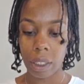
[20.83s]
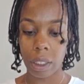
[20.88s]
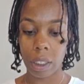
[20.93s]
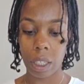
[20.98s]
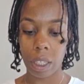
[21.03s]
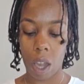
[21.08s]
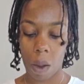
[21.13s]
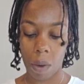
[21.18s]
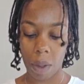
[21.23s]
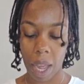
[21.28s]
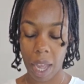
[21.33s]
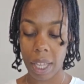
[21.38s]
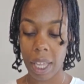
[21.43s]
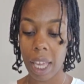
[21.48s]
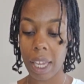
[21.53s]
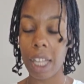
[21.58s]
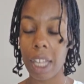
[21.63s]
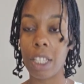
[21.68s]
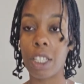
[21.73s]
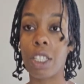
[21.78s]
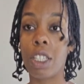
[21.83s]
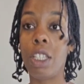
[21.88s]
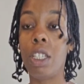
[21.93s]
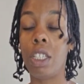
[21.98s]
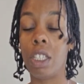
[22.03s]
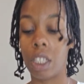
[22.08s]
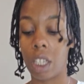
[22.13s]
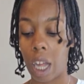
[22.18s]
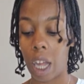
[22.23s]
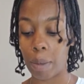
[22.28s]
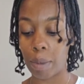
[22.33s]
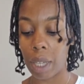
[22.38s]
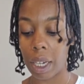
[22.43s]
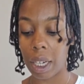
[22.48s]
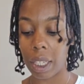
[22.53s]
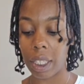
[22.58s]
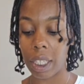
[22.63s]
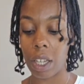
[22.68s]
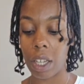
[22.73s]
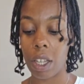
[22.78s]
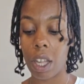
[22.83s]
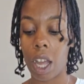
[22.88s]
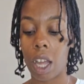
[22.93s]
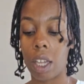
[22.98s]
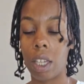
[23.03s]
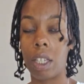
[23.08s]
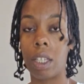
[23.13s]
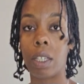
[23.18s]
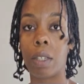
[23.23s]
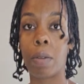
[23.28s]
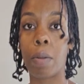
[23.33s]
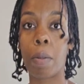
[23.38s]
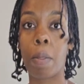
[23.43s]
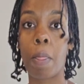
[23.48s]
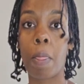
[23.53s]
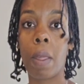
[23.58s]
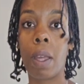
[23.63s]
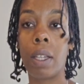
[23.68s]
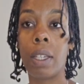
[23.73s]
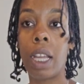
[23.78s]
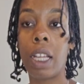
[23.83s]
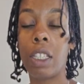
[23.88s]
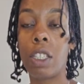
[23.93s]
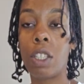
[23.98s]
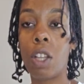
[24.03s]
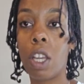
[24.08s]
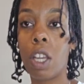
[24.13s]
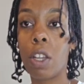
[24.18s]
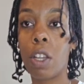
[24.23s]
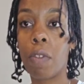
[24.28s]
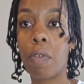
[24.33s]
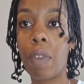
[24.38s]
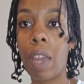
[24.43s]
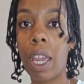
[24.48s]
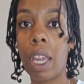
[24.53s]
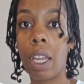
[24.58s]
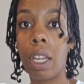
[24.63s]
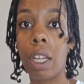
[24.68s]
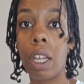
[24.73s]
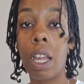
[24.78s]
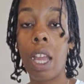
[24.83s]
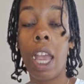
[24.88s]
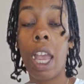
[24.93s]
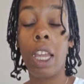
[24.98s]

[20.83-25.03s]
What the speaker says: Okay, yeah, look, I'm trying to tell y'all, look, they saw your fate.